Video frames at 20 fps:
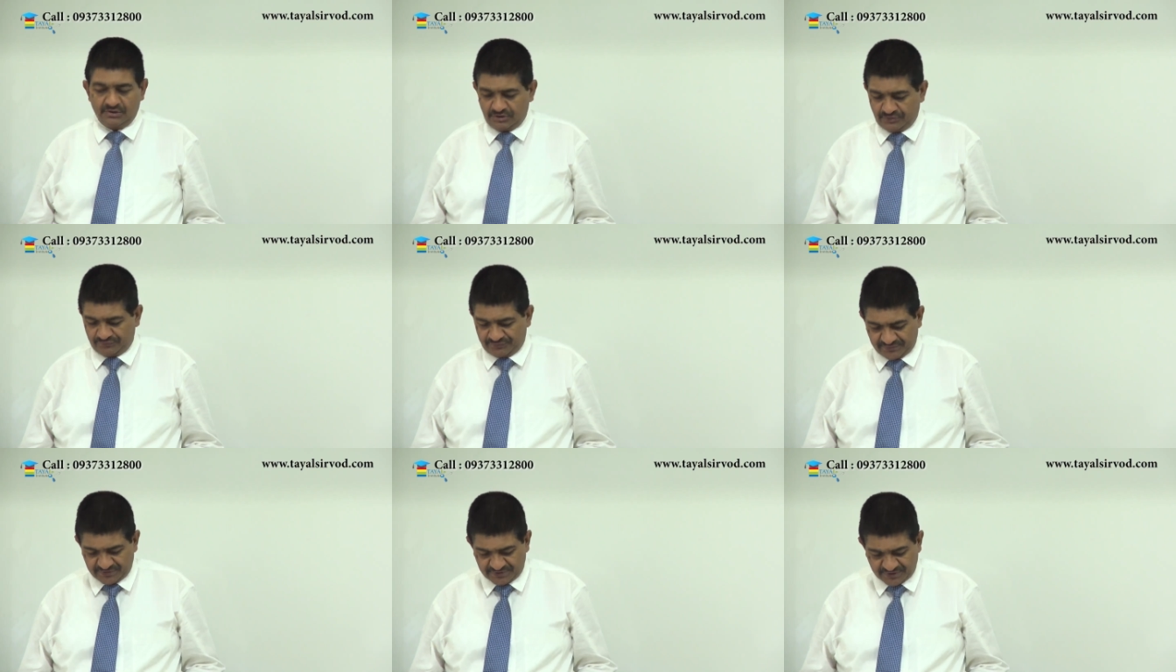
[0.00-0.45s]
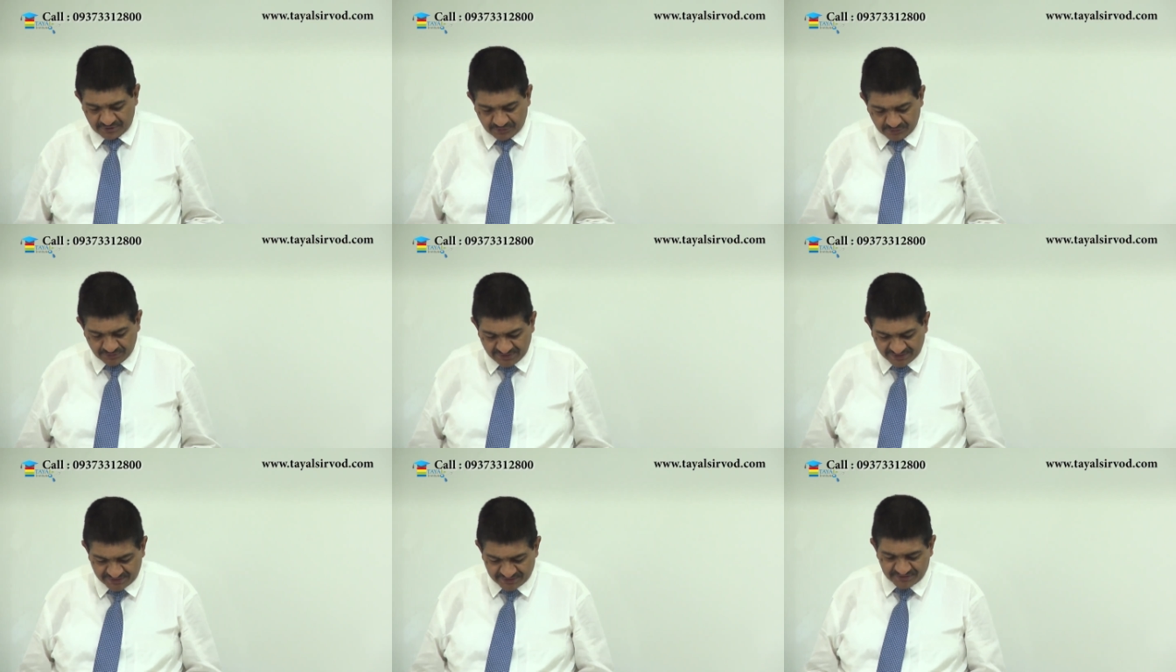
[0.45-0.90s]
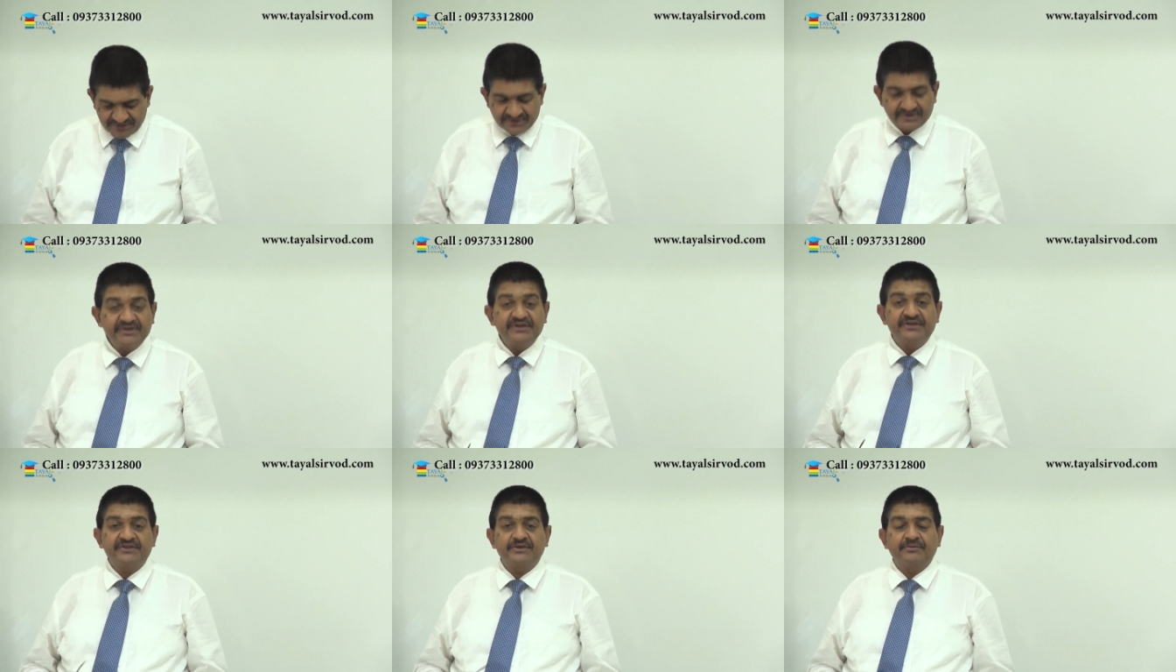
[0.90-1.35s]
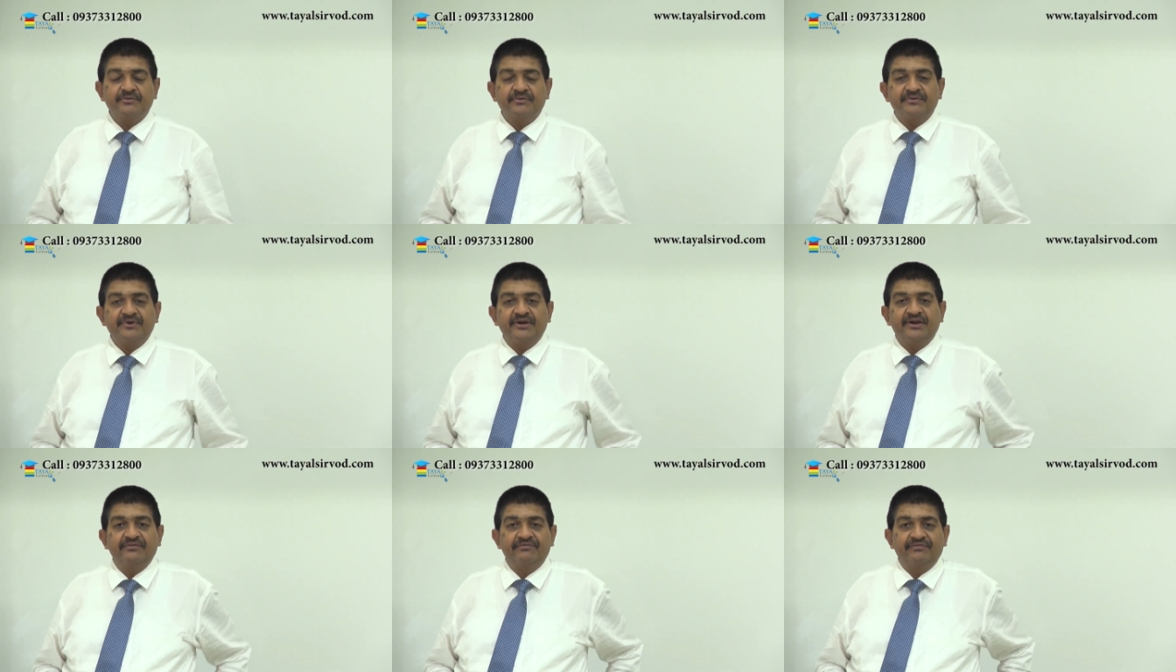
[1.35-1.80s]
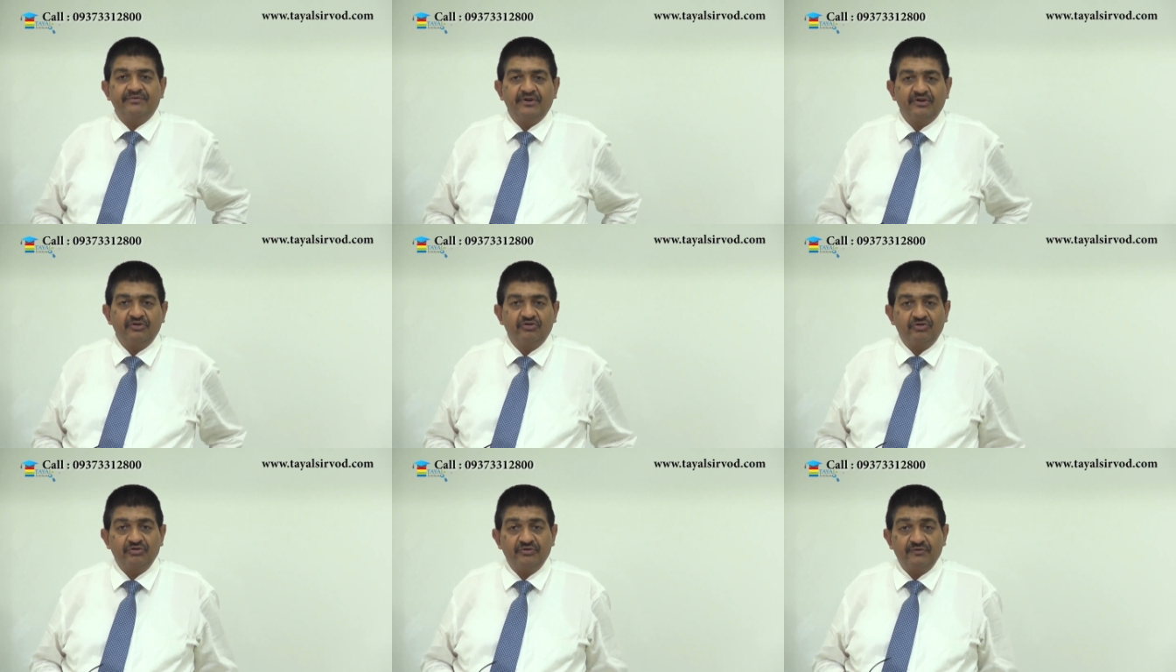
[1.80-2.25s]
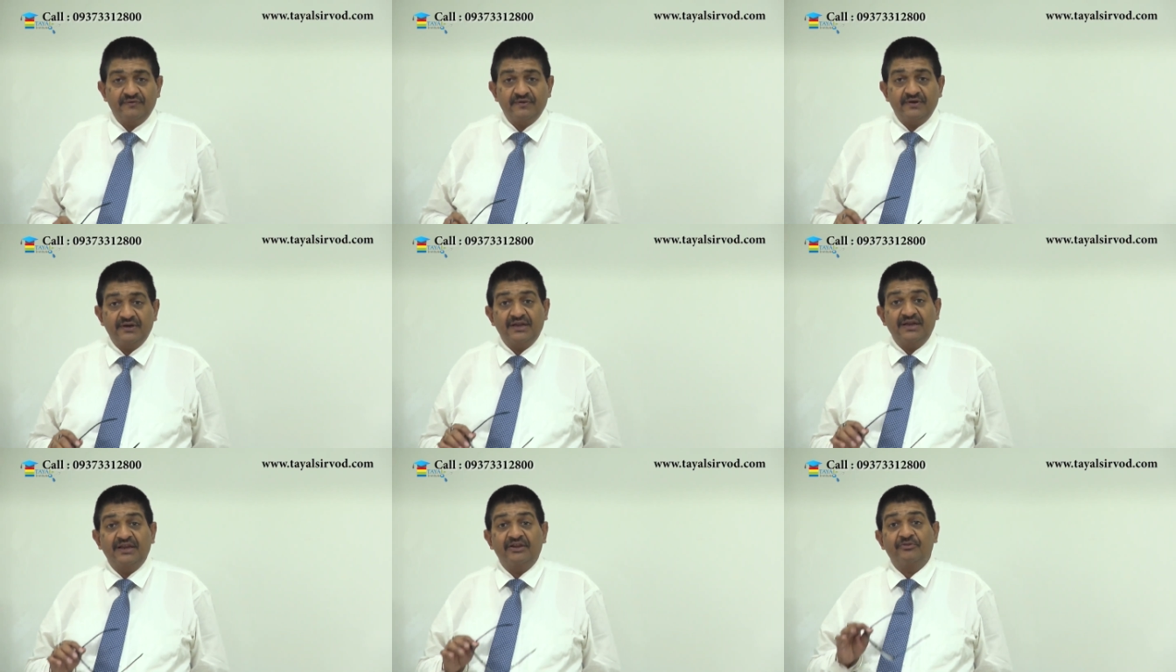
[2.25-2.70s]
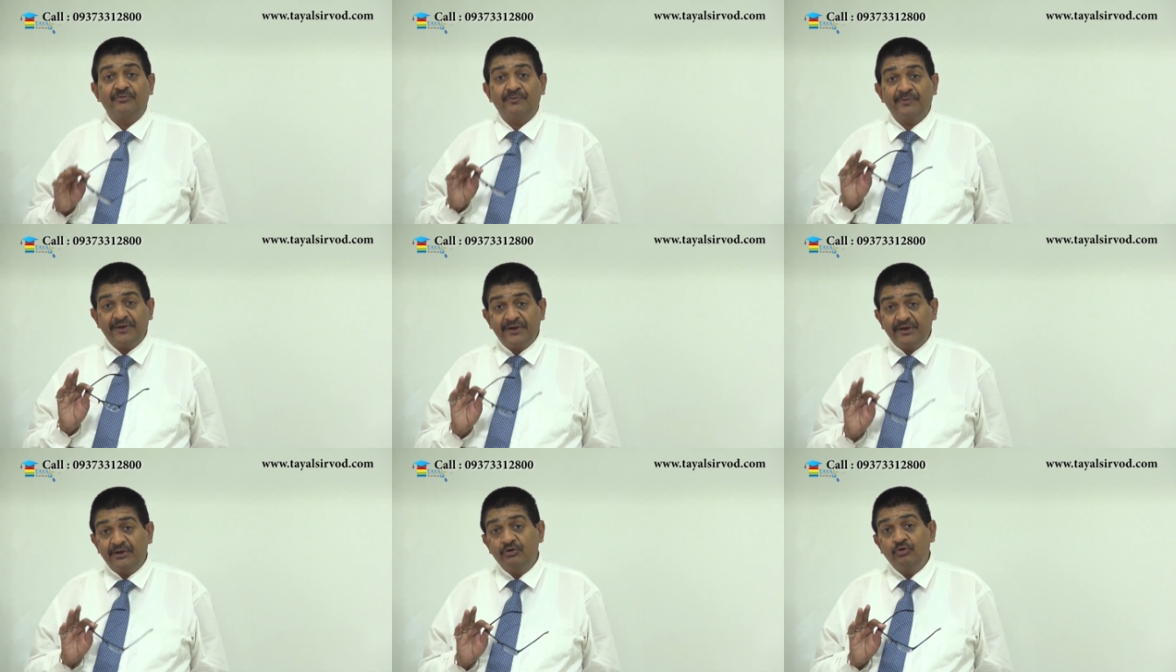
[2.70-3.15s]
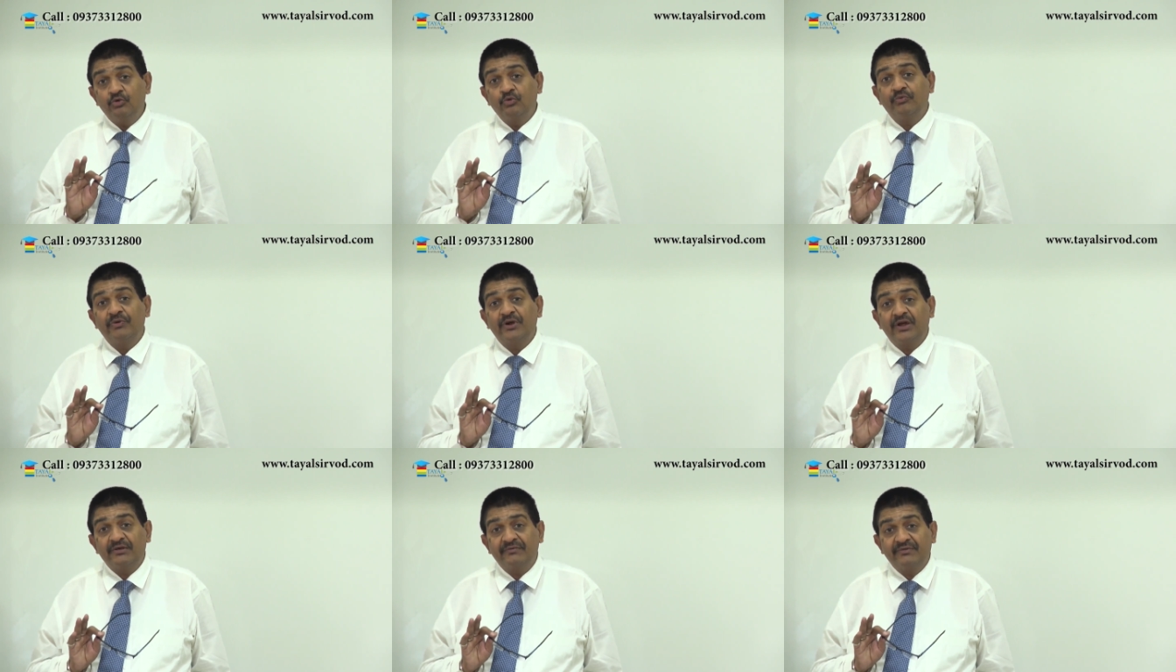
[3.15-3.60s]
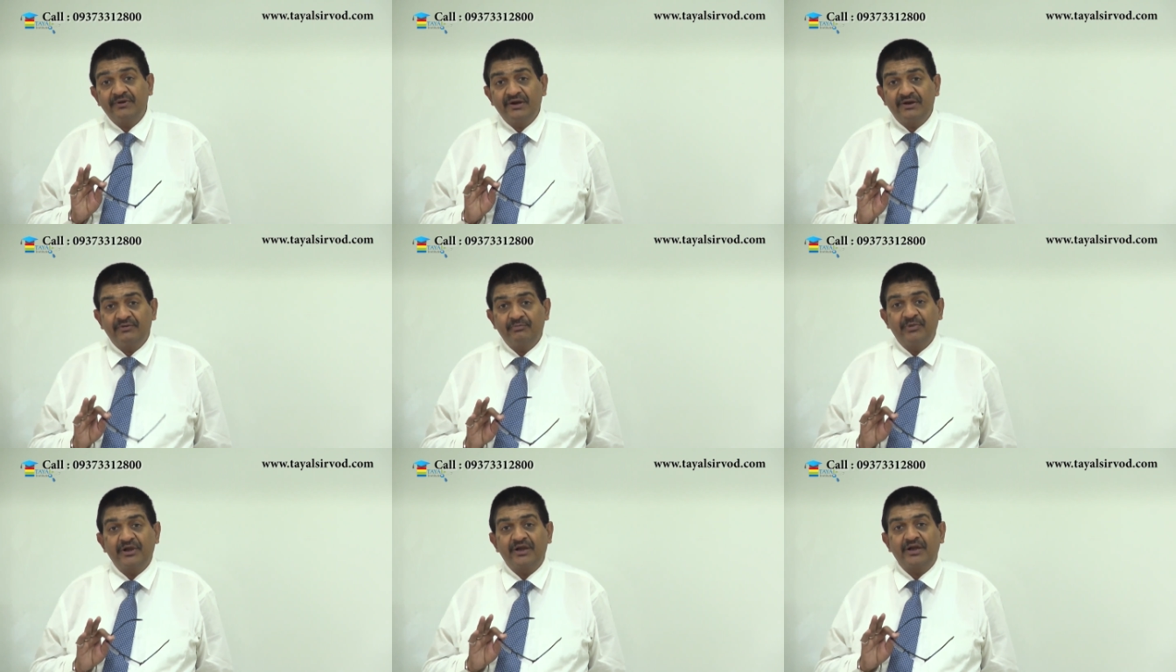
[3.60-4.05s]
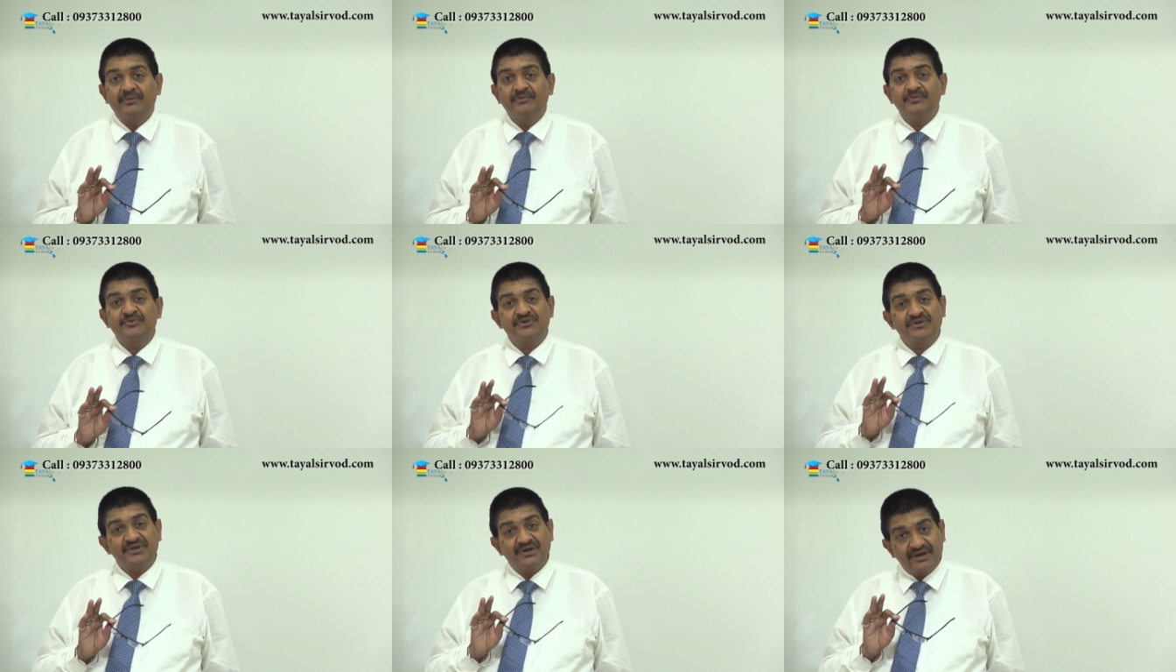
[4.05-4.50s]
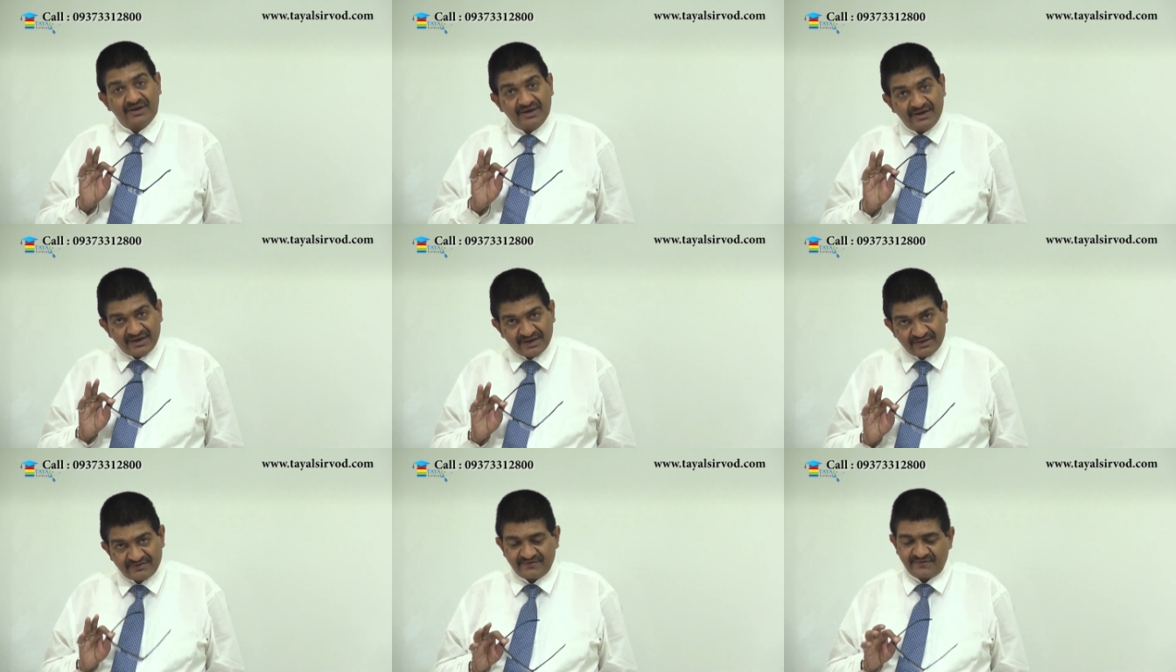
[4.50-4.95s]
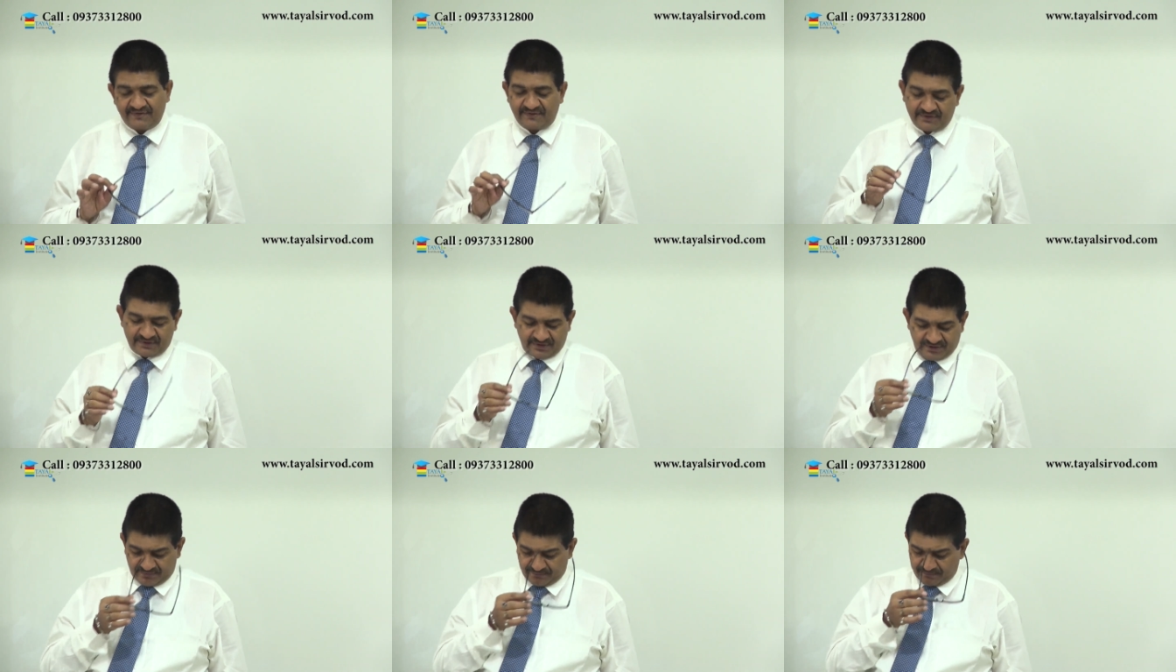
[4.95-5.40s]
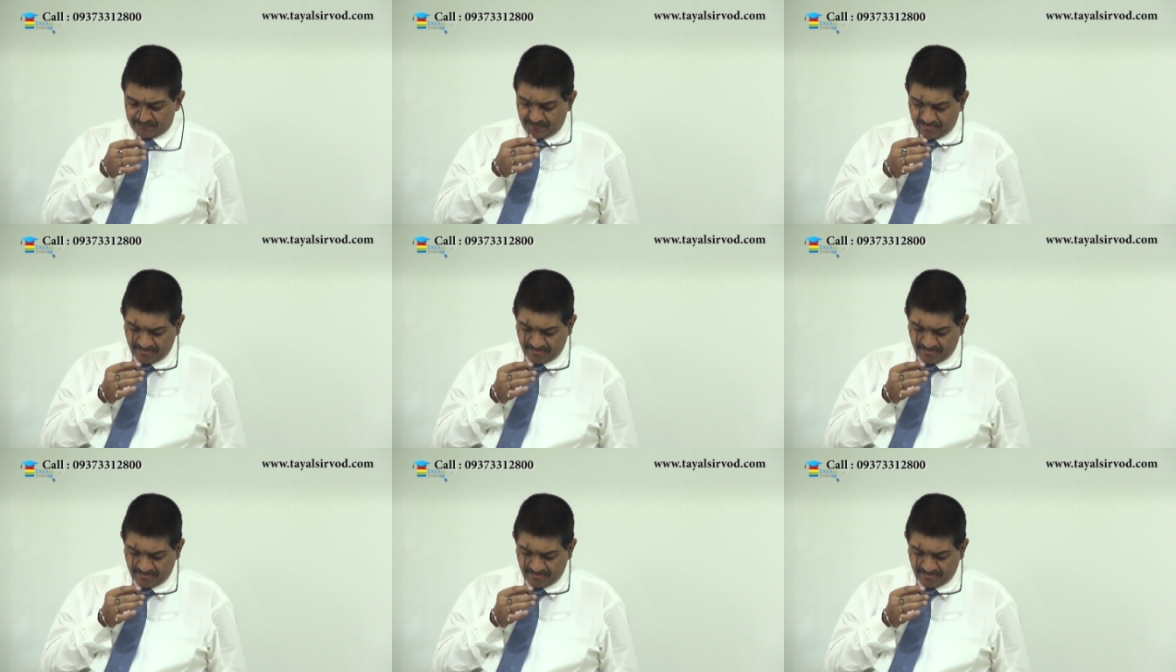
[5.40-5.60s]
So friends, now let us read some of the definitions and I'll explain you wherever it becomes necessary.